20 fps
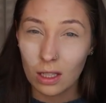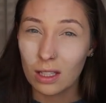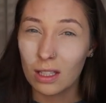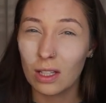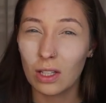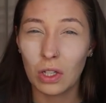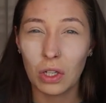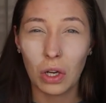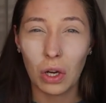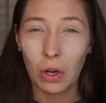
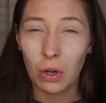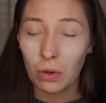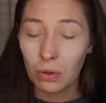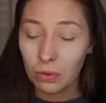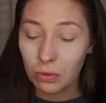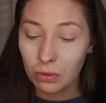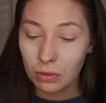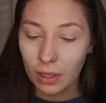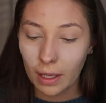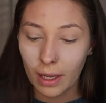you
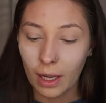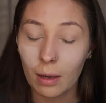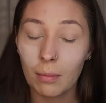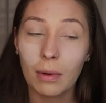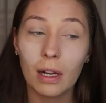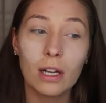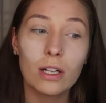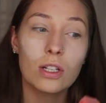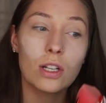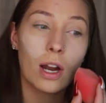know, like I'm
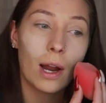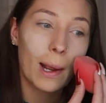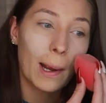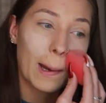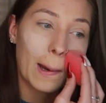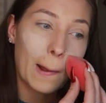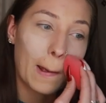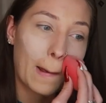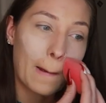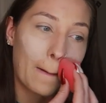not
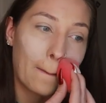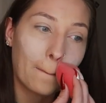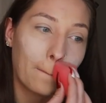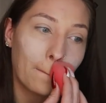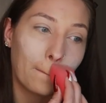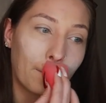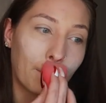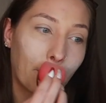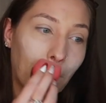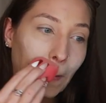trying to
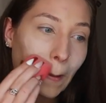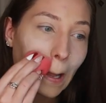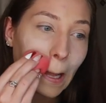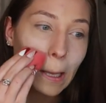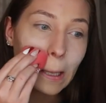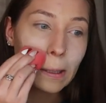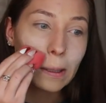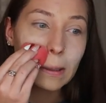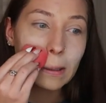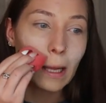
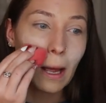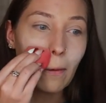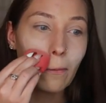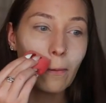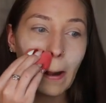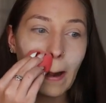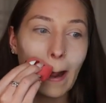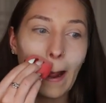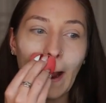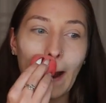
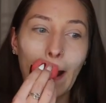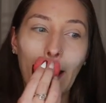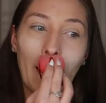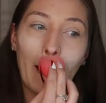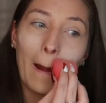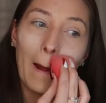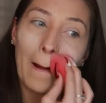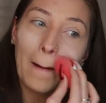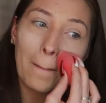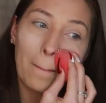suffocate
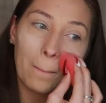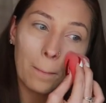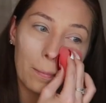it.